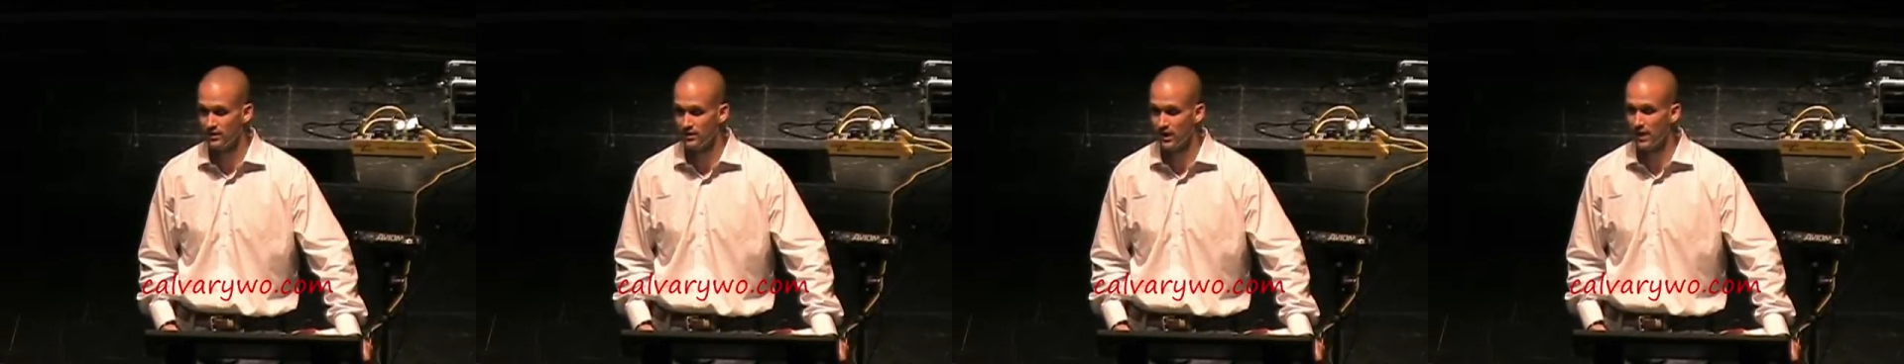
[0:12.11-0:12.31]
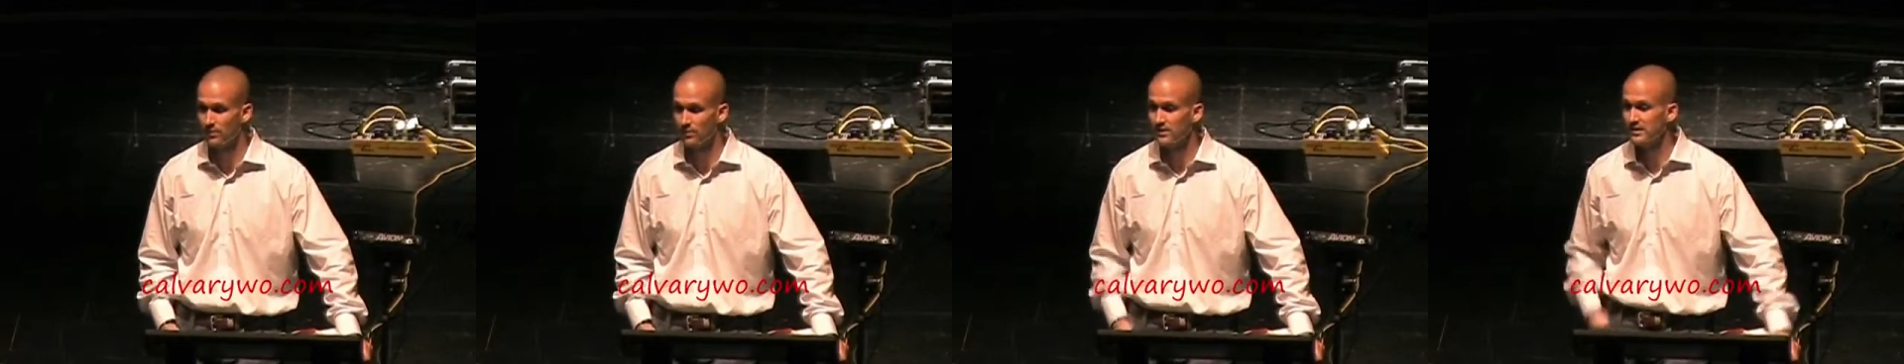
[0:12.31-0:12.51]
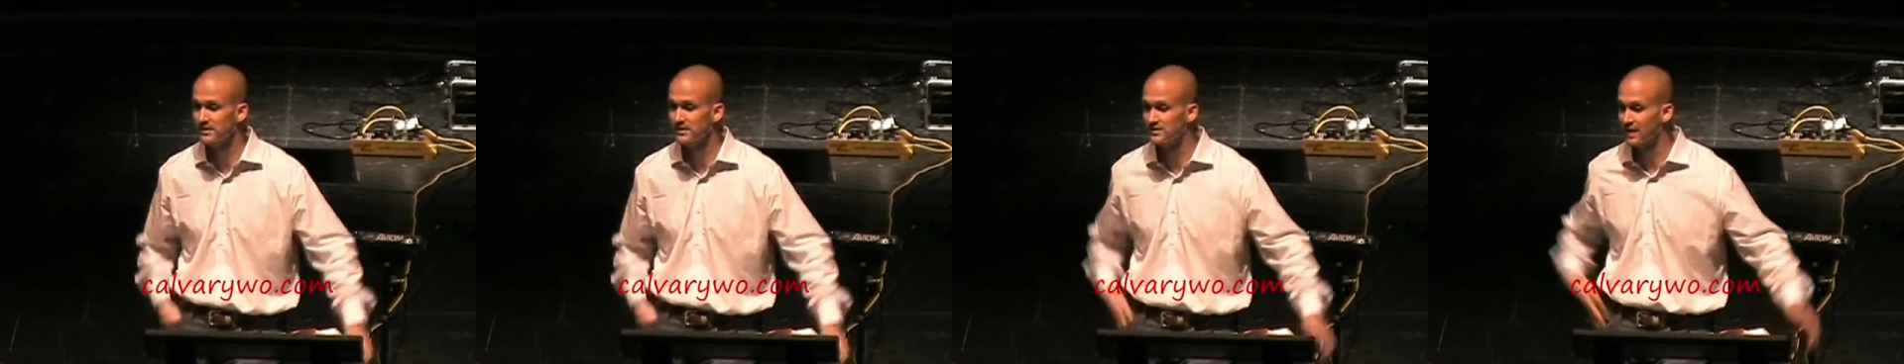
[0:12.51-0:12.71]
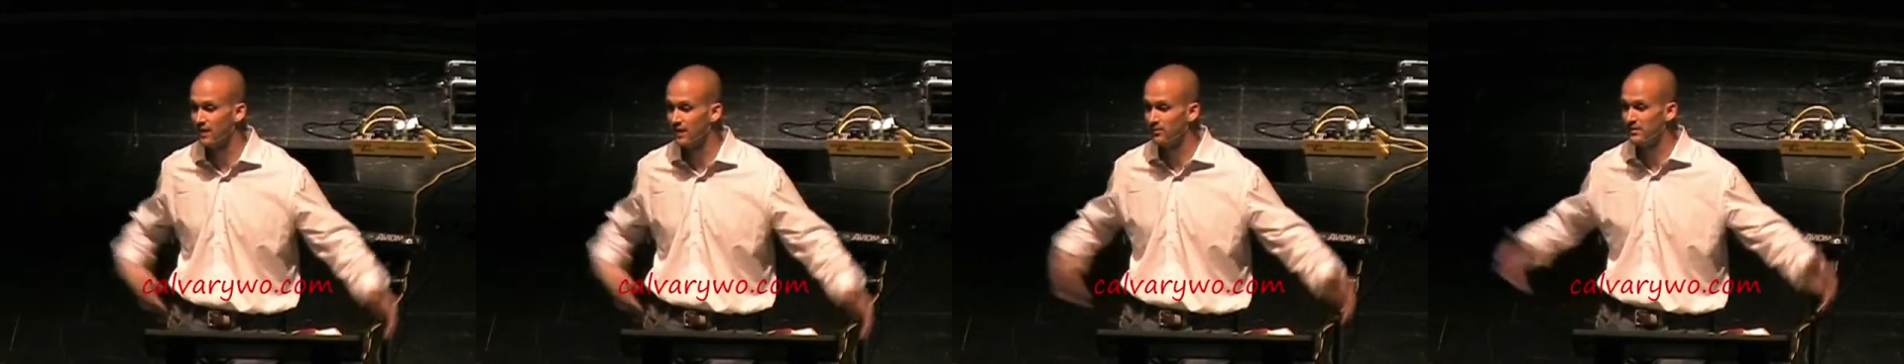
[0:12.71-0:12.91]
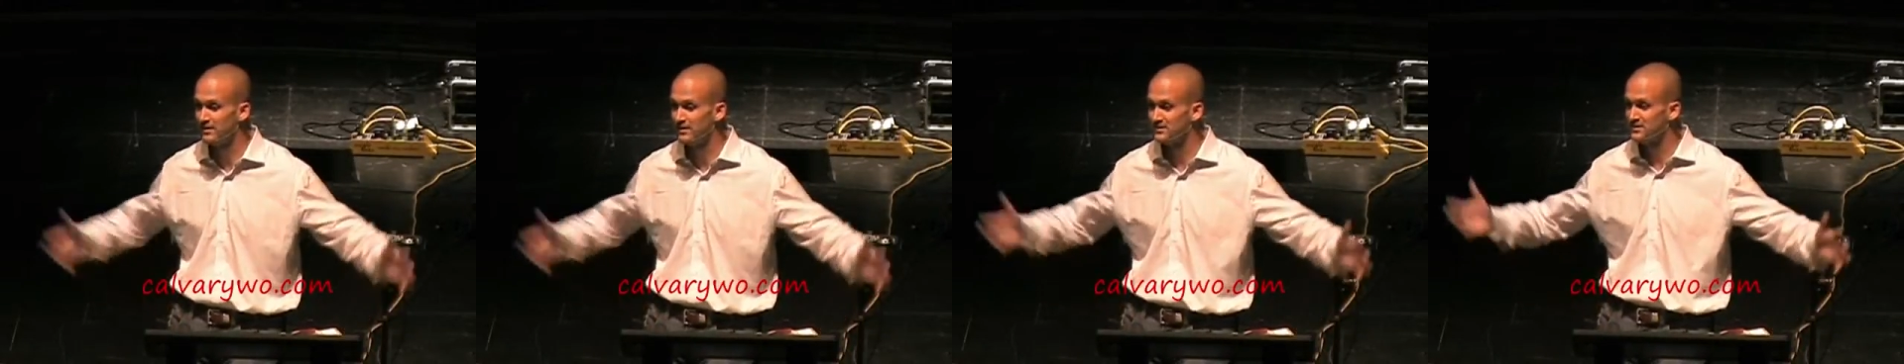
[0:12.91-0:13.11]
How
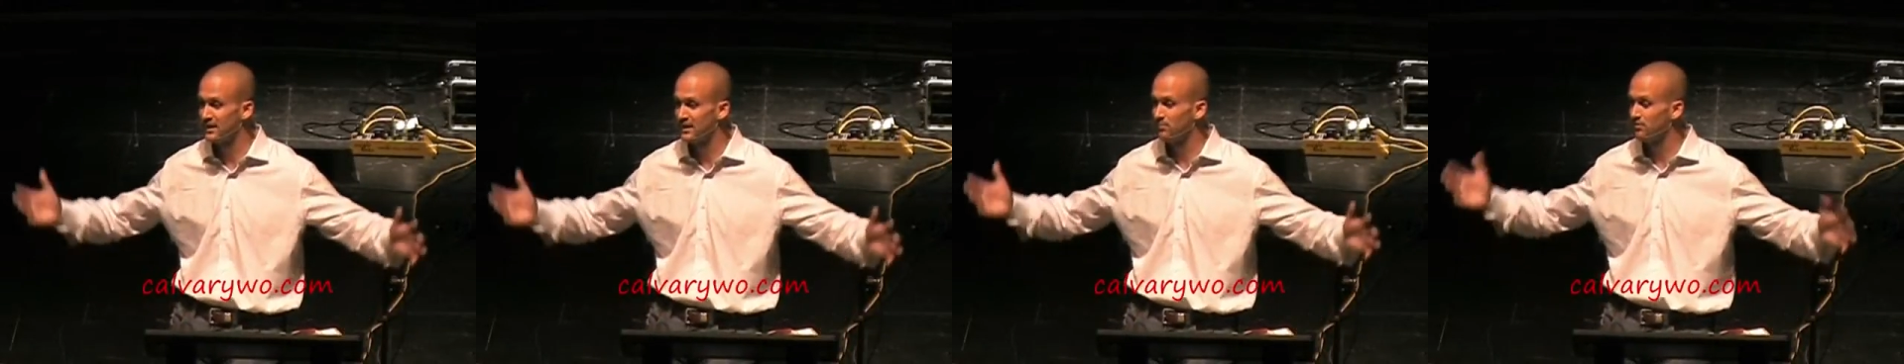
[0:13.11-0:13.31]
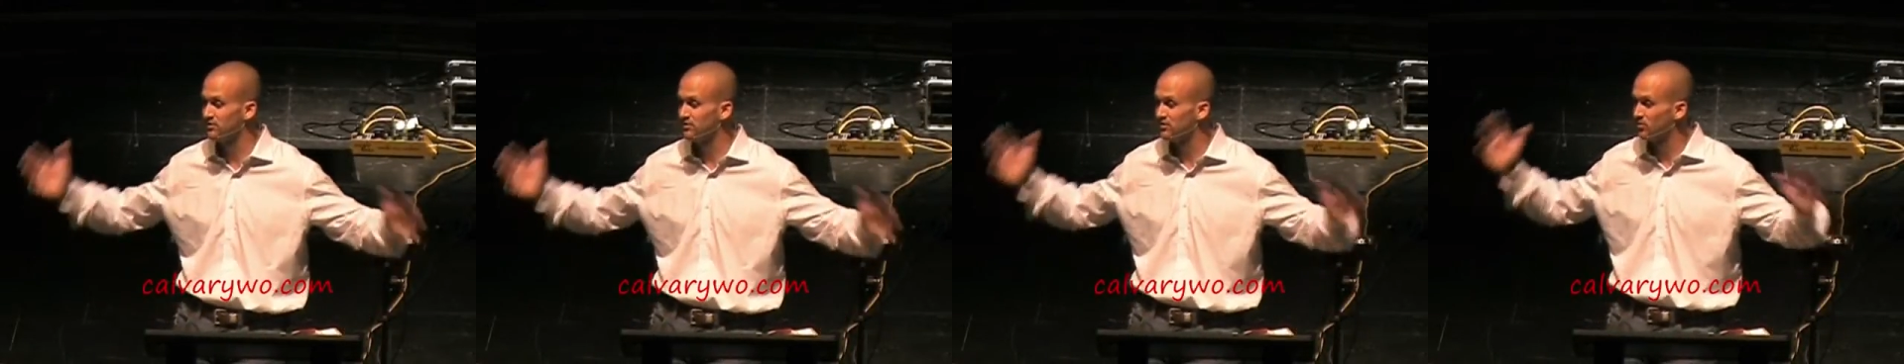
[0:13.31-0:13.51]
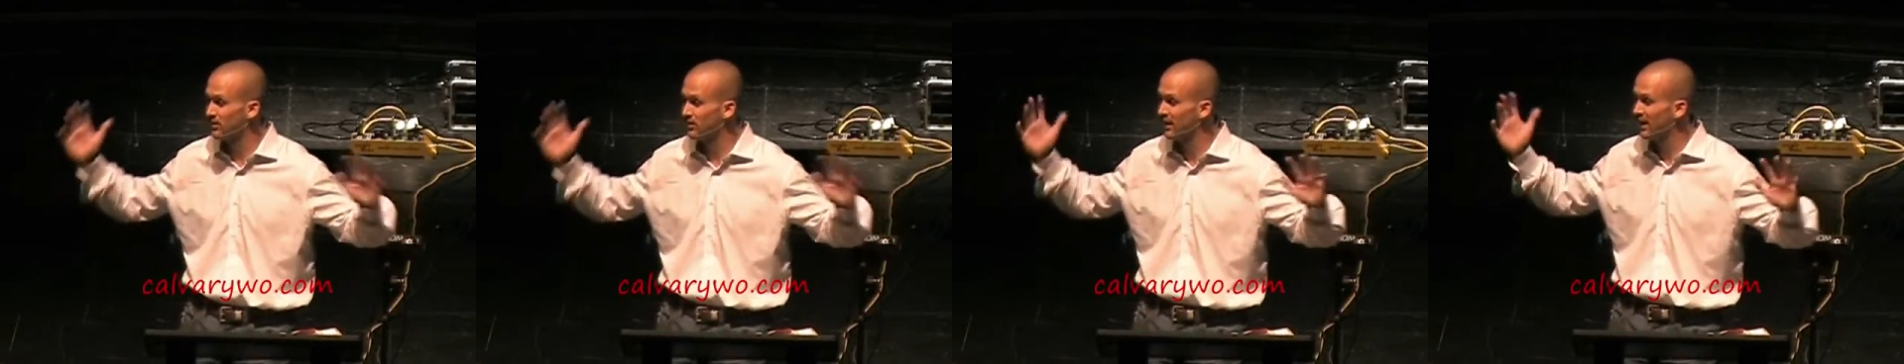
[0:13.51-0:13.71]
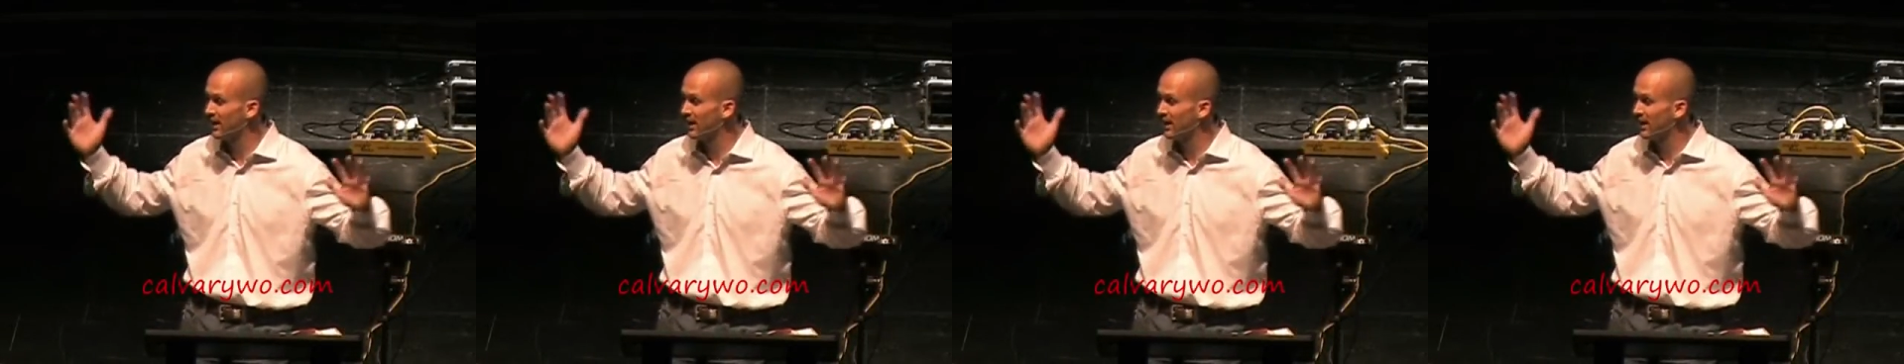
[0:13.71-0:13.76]
many disciples do we